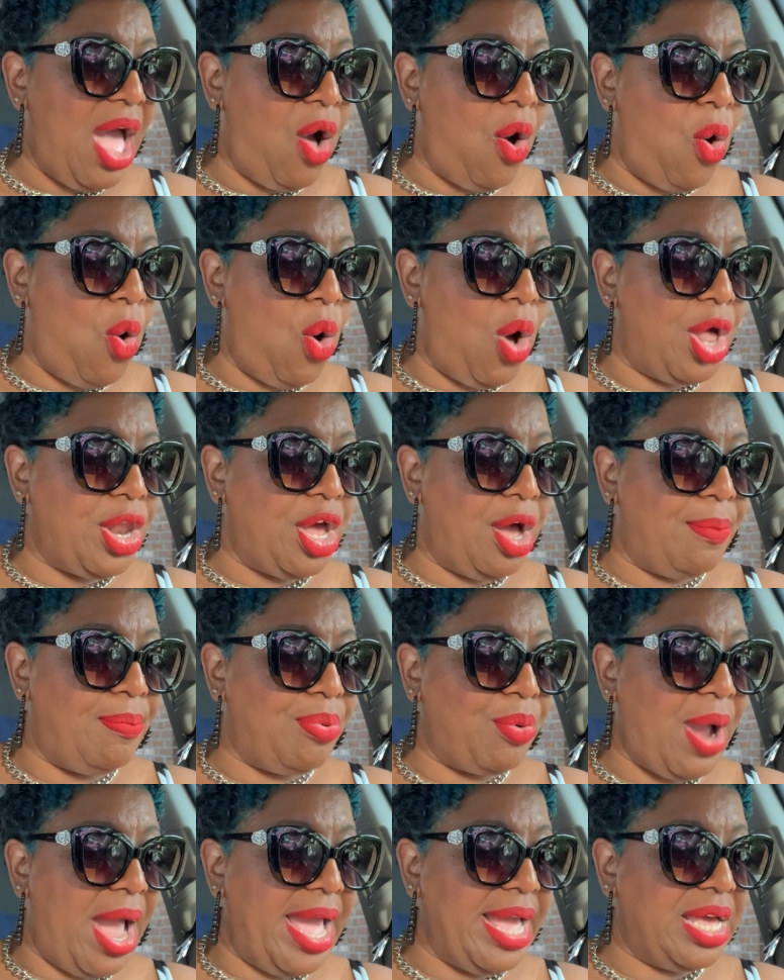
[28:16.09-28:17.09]
on a
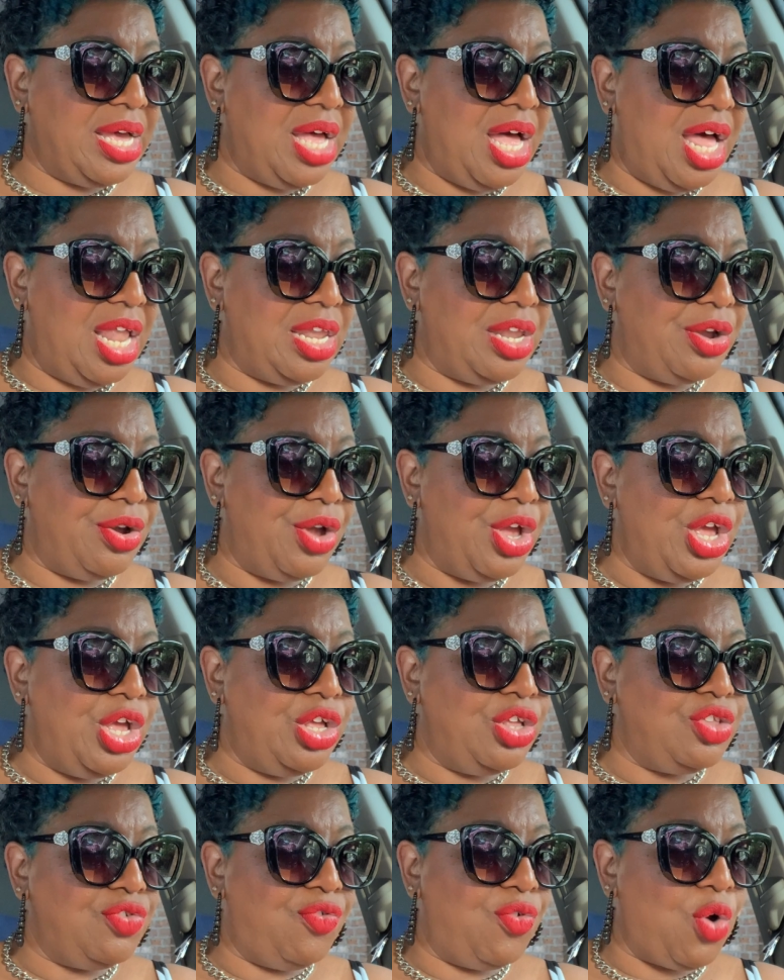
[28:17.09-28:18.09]
bright color
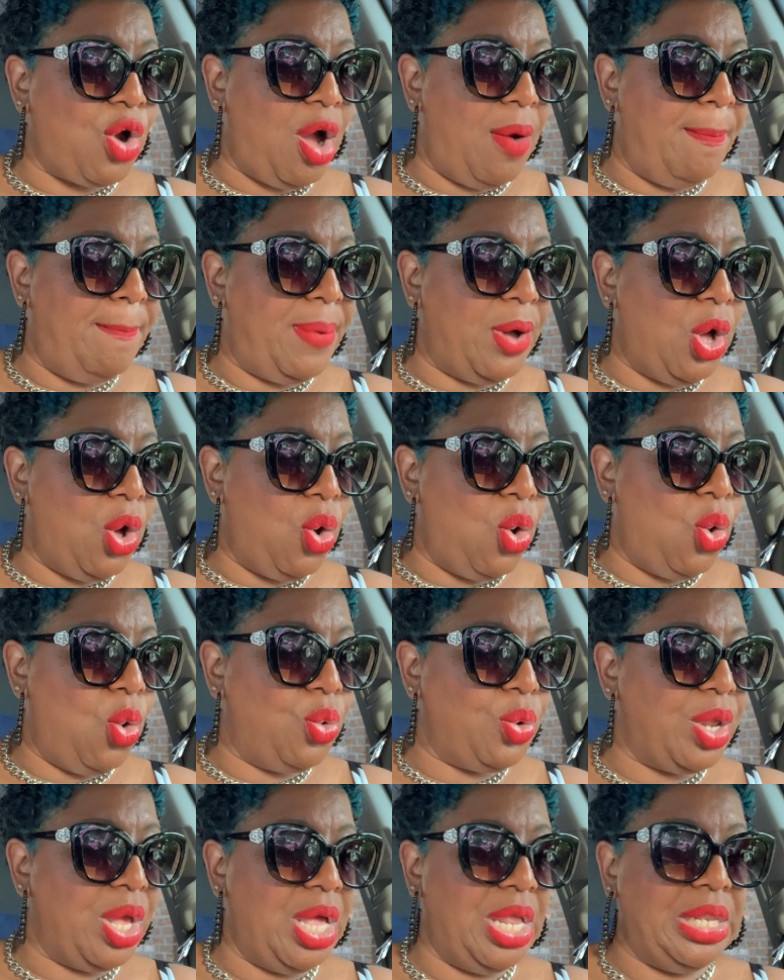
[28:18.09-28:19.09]
for a
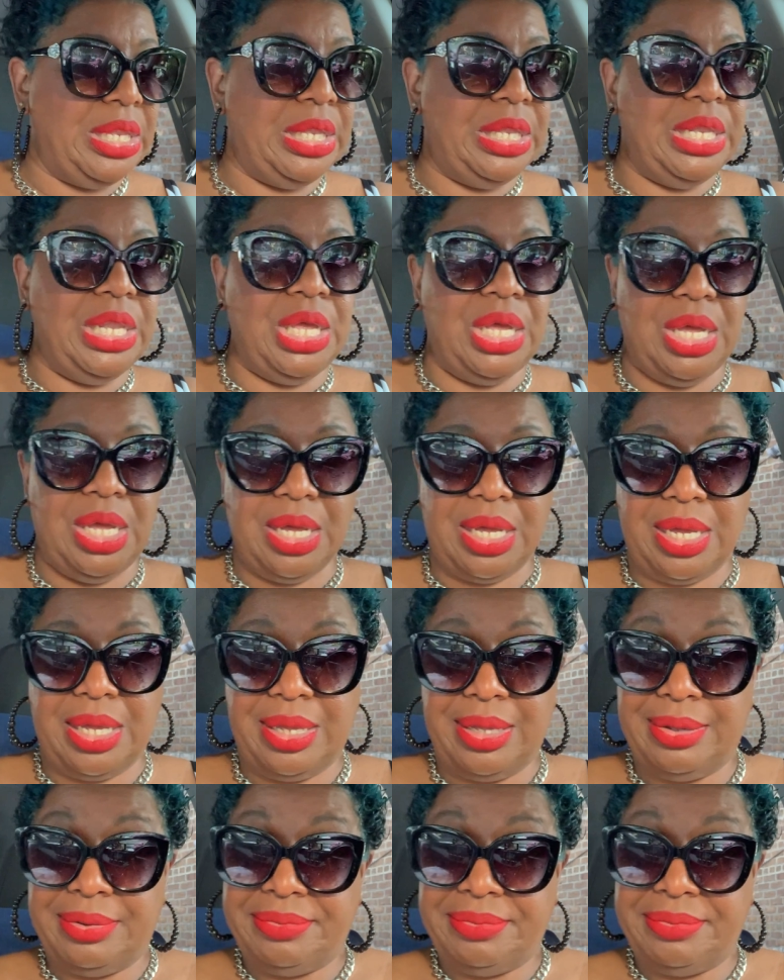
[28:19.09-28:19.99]
bold look.